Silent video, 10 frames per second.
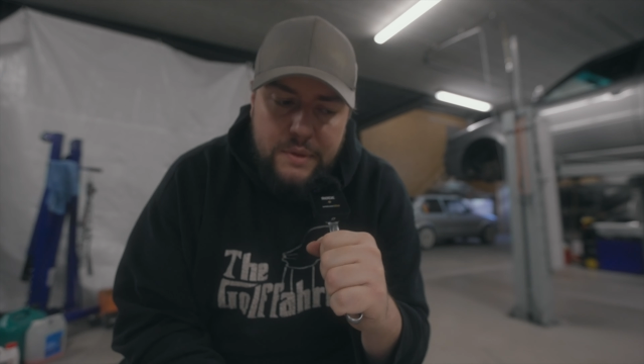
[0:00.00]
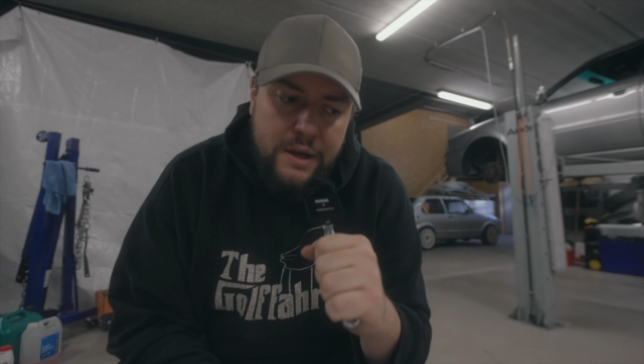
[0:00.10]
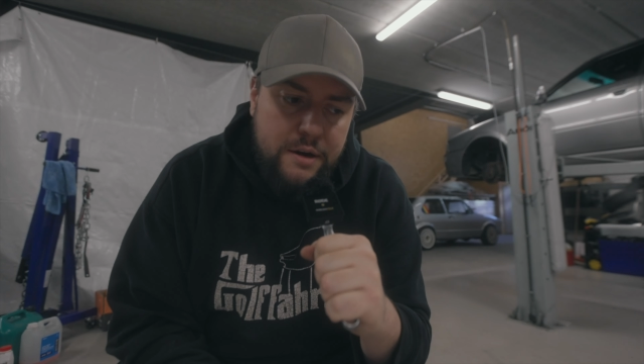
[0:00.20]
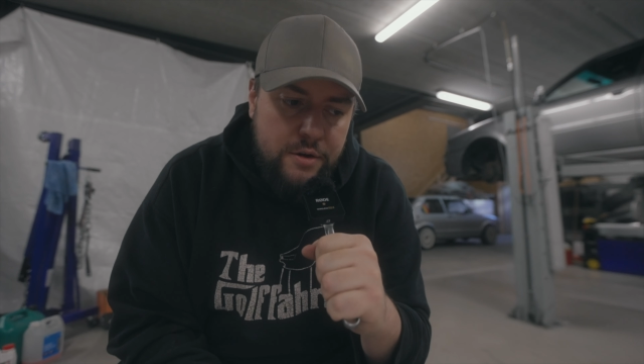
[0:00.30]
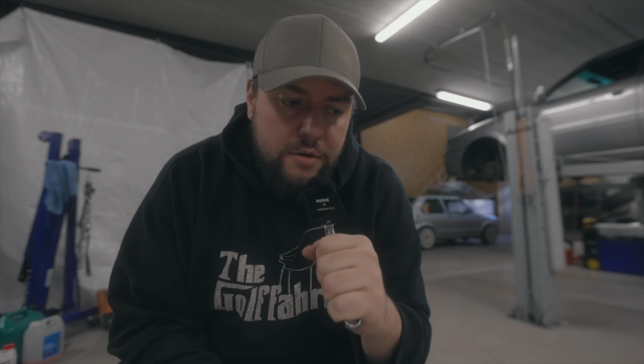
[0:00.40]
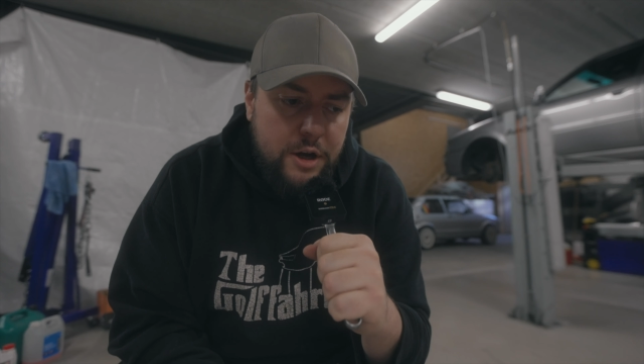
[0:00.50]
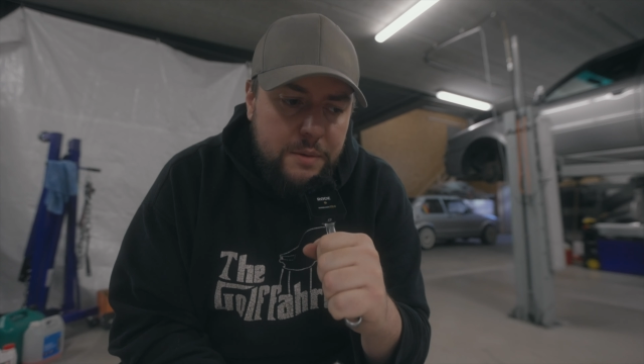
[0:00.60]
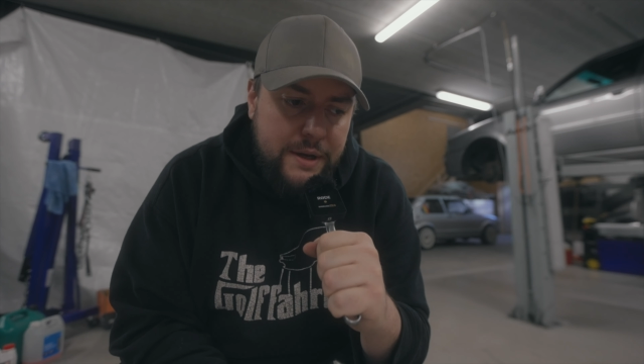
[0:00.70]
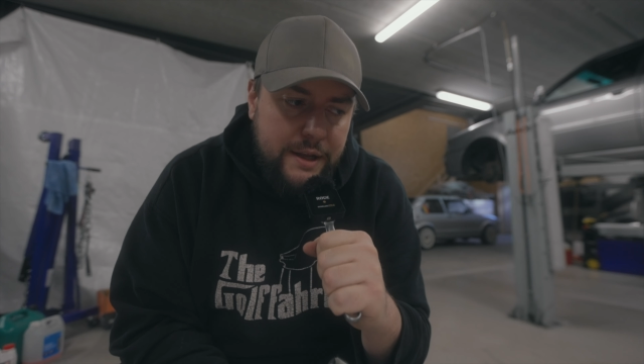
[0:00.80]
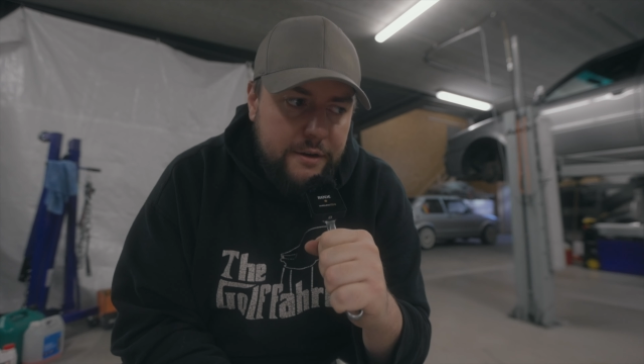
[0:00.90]
I don't know how
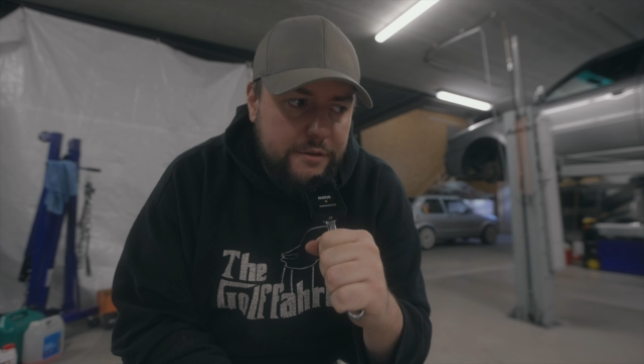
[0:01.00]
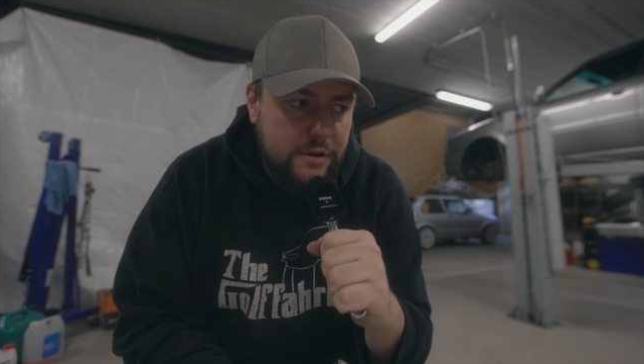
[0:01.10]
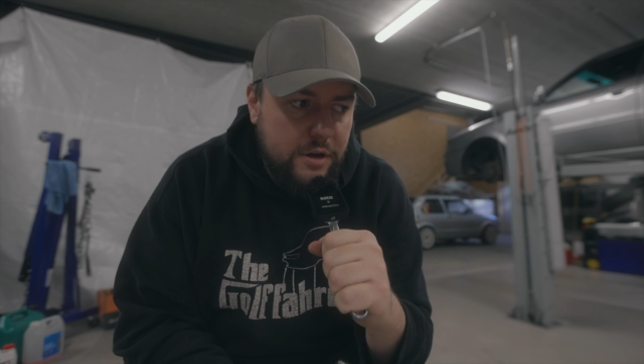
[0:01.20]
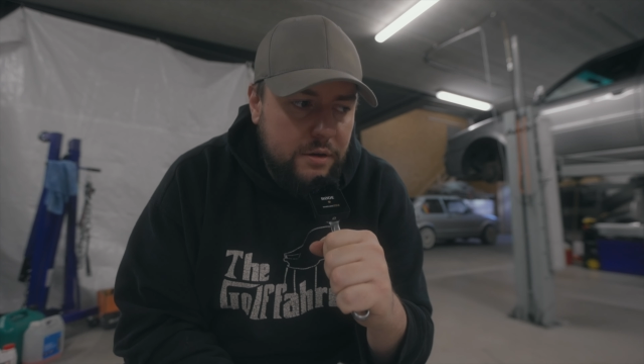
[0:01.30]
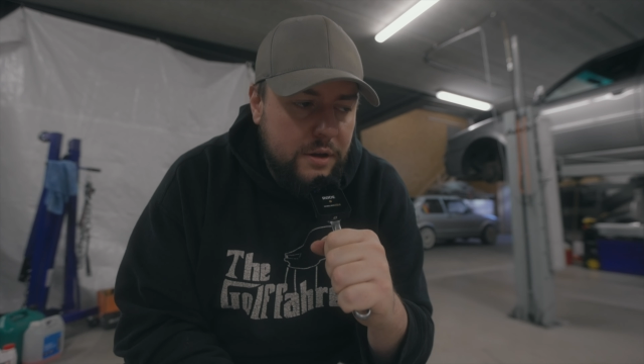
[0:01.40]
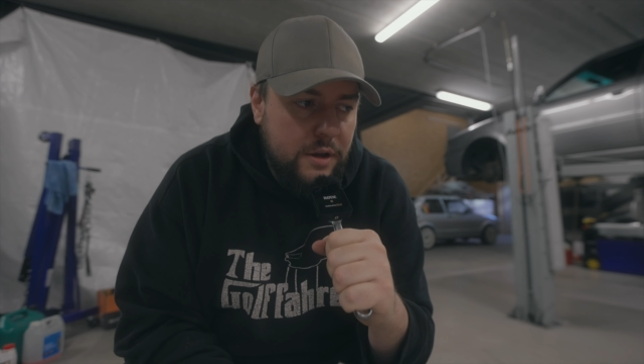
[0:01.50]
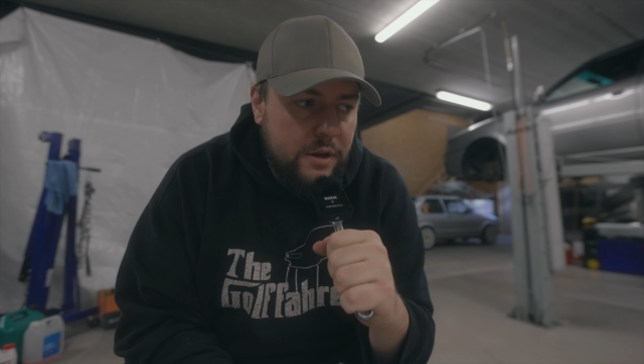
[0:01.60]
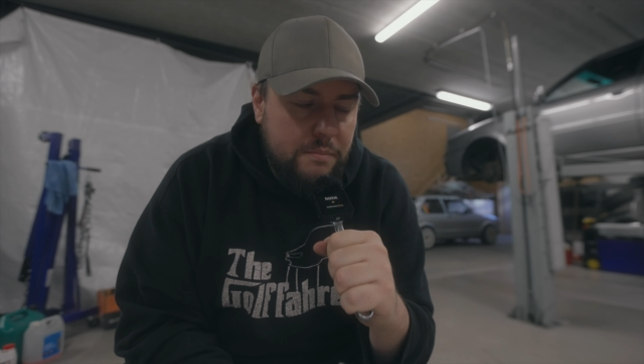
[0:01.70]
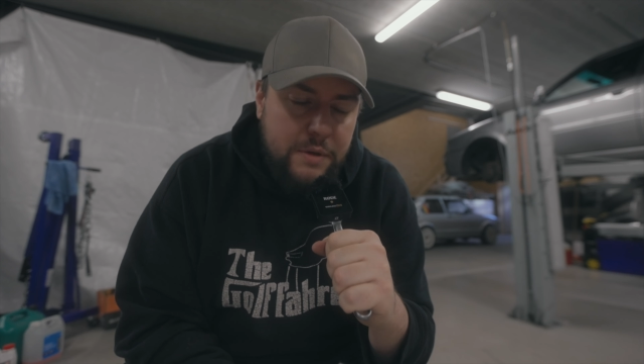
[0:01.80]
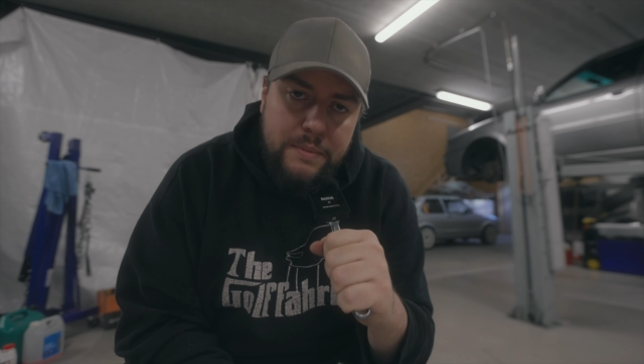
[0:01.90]
many years ago,
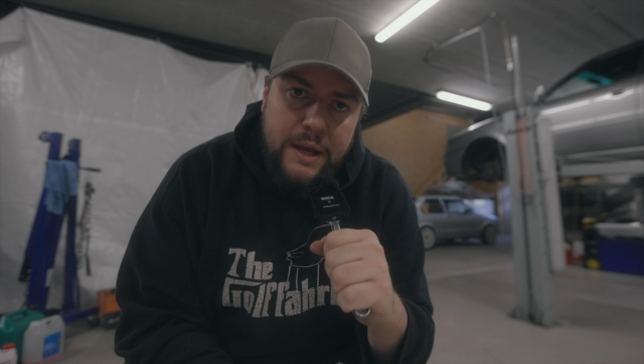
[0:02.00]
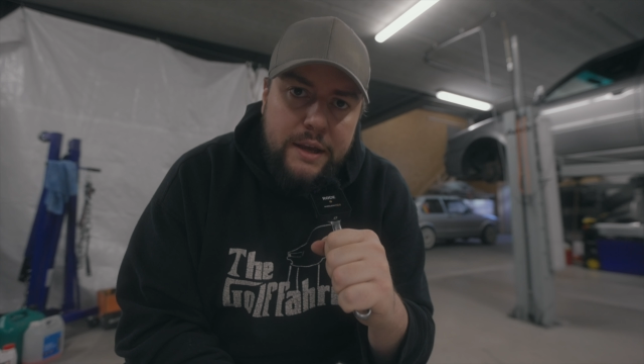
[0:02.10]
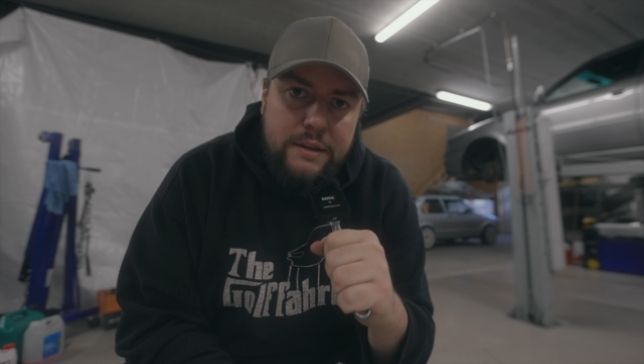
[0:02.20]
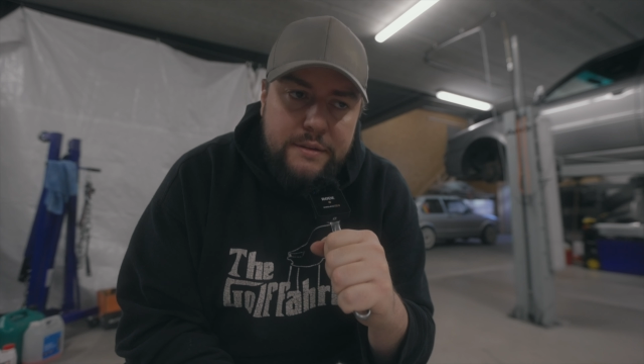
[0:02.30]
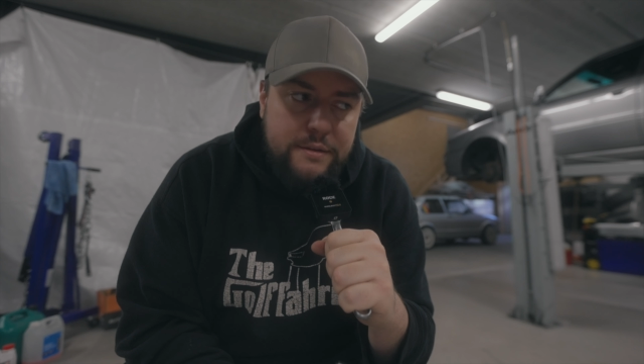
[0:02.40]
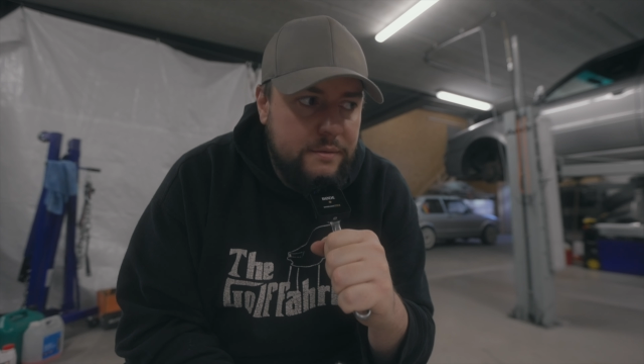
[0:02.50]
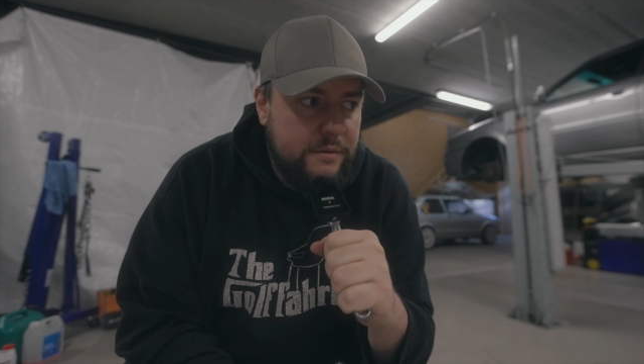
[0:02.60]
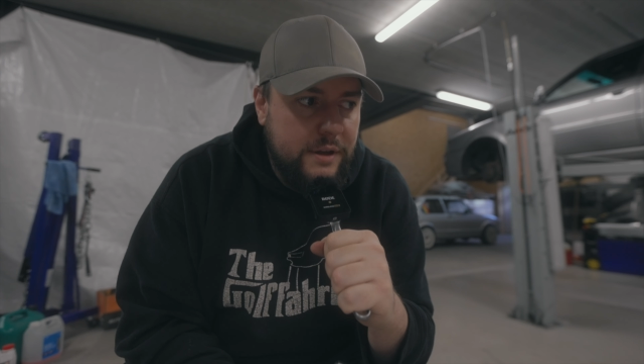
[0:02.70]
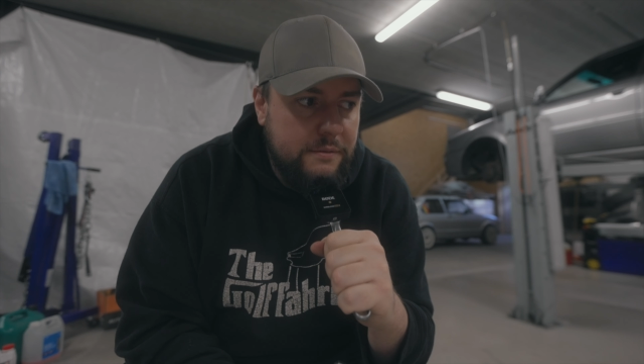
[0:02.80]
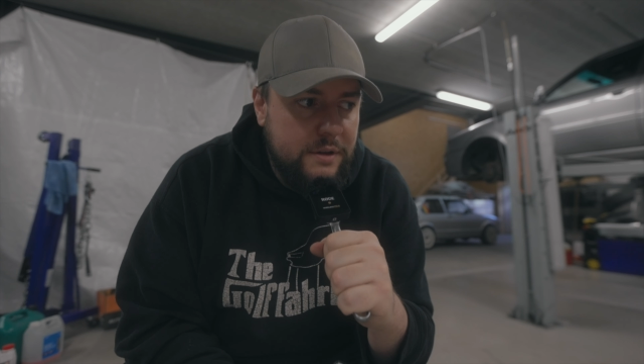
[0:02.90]
maybe
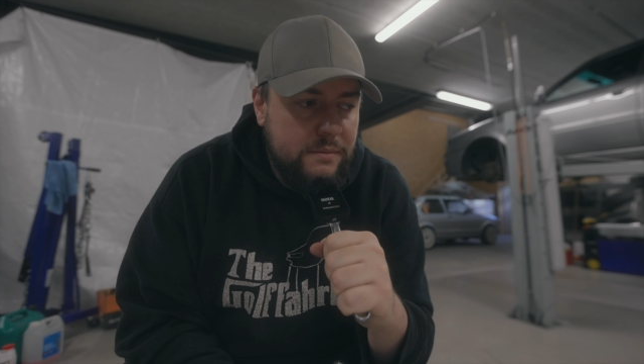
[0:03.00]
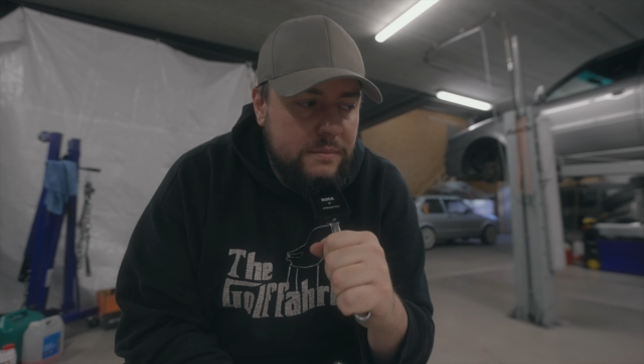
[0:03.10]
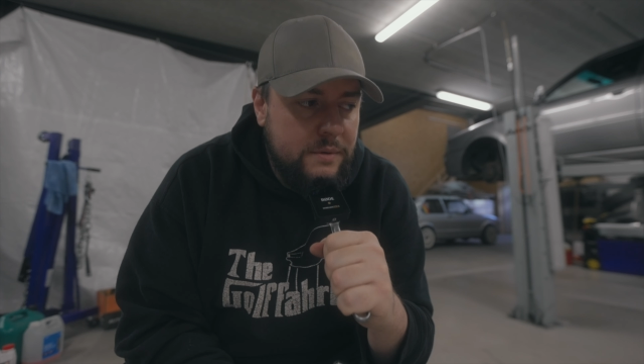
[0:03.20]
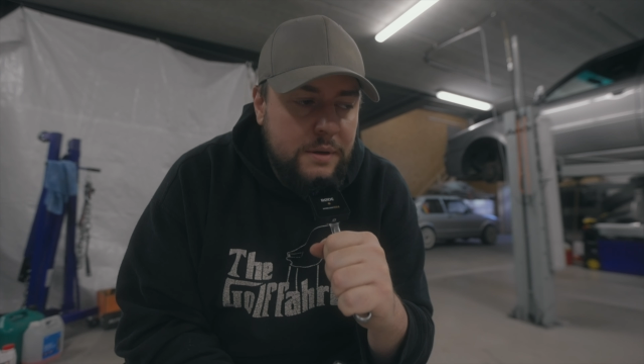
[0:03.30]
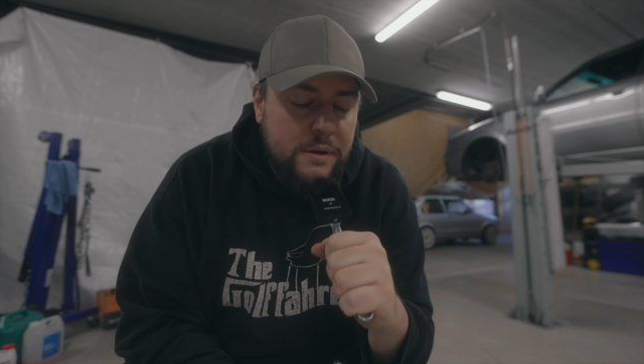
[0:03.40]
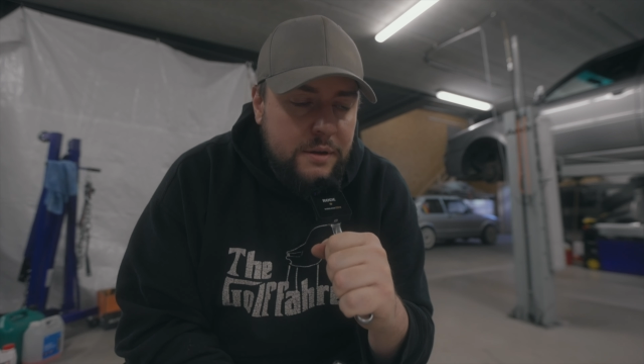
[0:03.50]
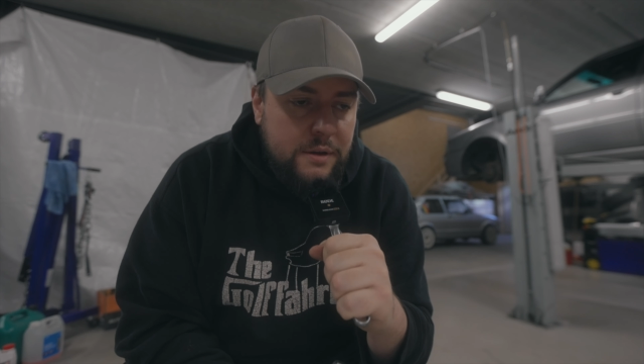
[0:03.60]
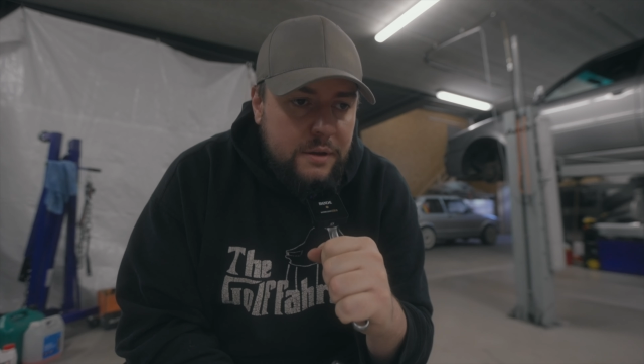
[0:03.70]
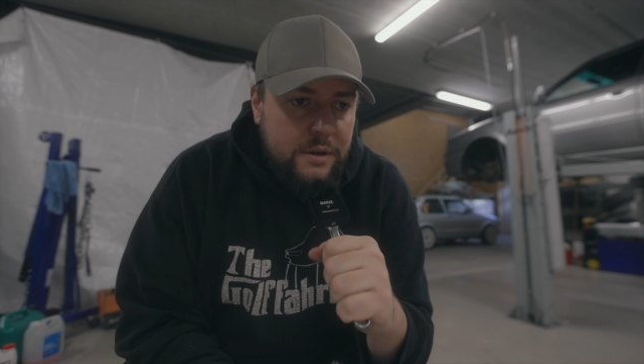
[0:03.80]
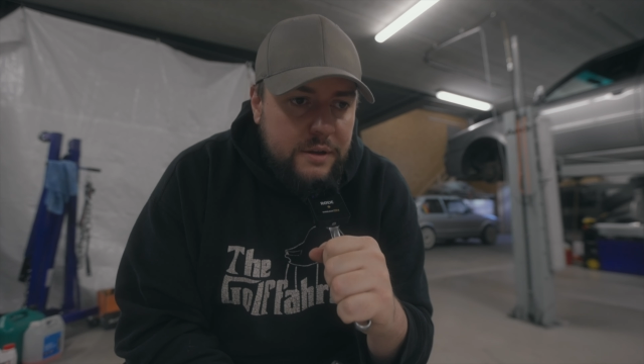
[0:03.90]
7
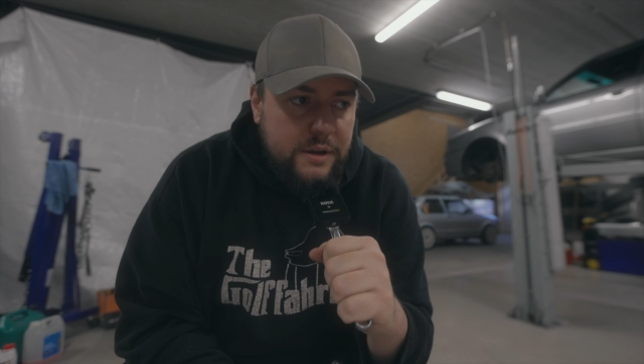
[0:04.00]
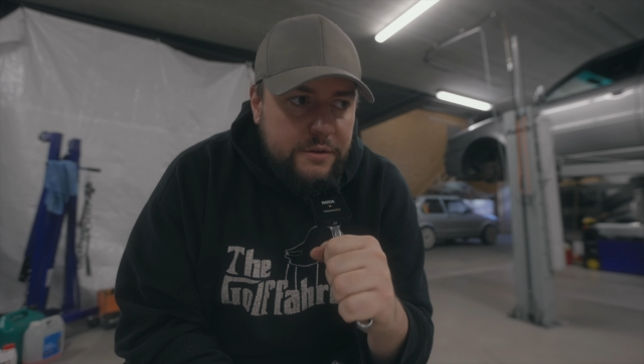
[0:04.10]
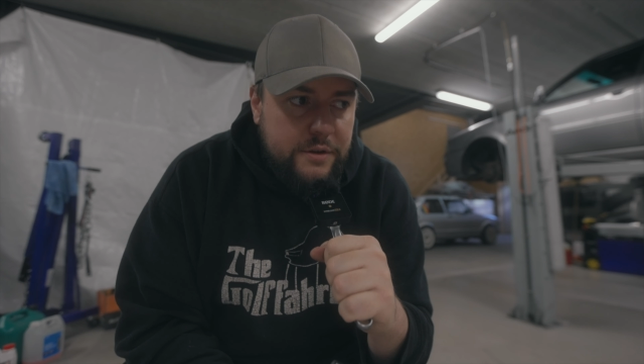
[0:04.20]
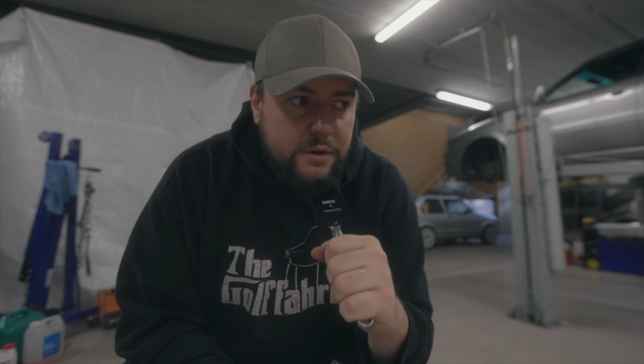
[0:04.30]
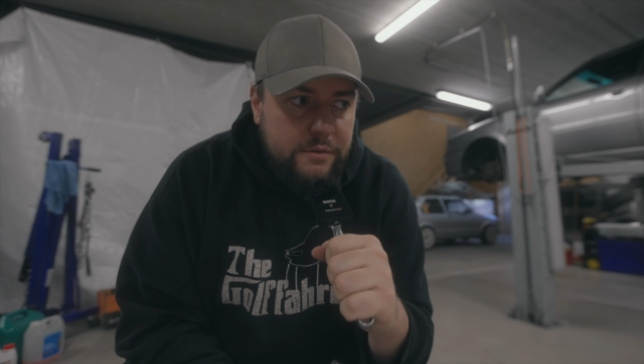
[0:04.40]
years ago.